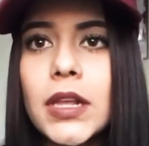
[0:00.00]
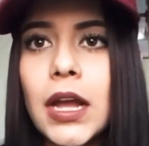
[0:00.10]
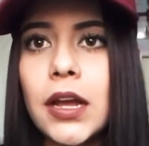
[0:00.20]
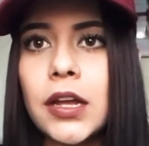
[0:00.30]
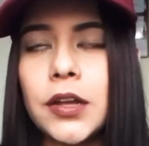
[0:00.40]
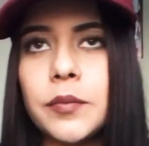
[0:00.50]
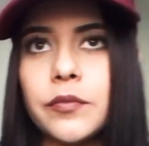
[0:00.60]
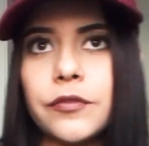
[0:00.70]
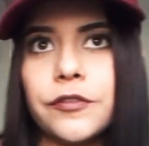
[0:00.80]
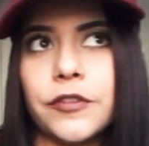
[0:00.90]

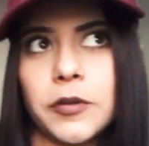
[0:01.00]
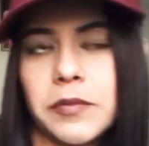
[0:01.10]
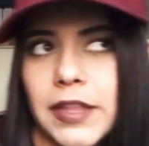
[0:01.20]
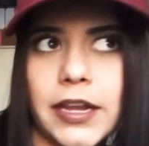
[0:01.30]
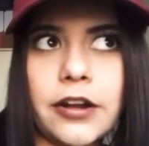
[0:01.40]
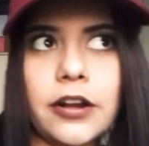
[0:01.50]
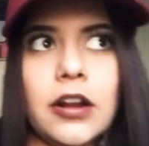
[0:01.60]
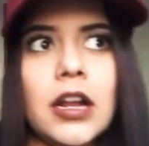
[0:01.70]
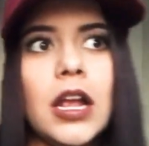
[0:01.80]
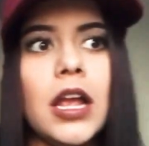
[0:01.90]
From there,
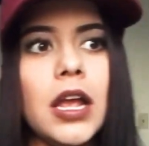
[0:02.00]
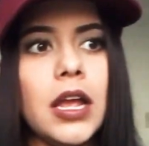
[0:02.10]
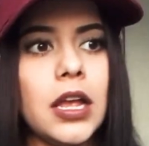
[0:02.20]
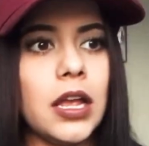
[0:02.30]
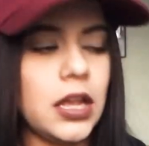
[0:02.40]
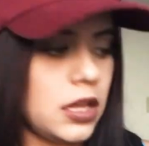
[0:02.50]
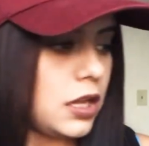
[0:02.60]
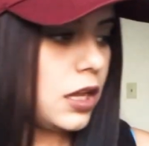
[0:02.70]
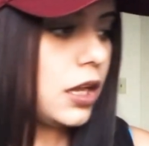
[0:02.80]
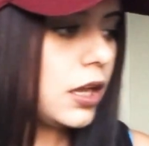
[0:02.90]

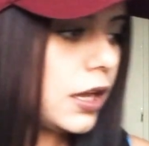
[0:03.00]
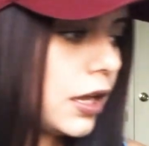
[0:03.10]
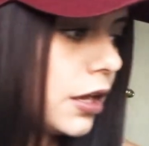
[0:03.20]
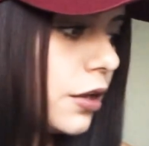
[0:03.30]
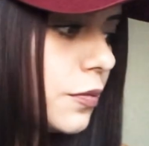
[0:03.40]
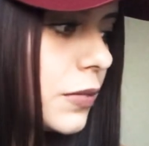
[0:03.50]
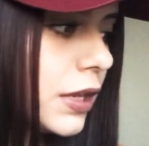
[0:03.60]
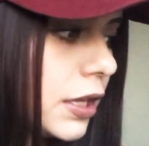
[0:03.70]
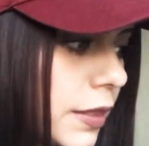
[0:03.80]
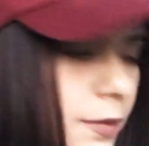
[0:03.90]

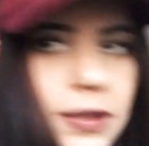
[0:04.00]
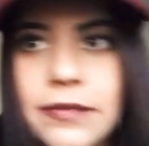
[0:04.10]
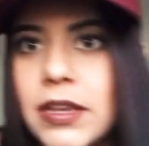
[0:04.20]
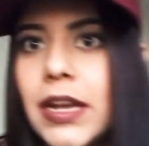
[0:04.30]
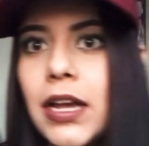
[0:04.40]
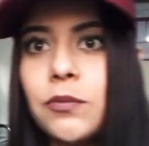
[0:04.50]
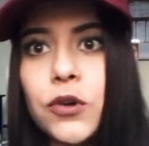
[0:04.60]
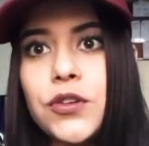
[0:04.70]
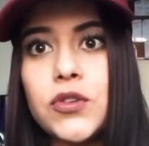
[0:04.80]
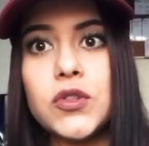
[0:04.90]
the baby got
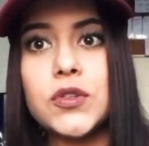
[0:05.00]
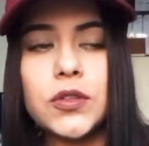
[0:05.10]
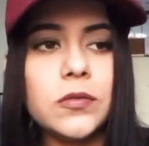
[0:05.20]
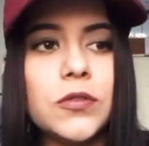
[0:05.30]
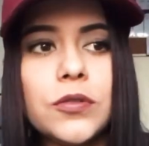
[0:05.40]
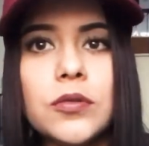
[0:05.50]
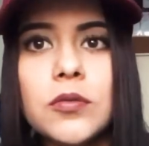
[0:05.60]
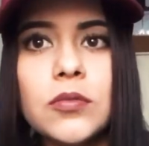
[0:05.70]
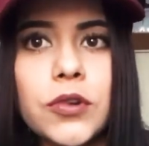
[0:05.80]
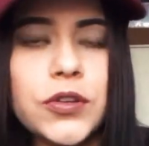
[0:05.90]
more used to the
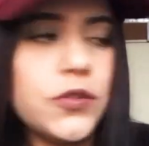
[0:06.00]
room, more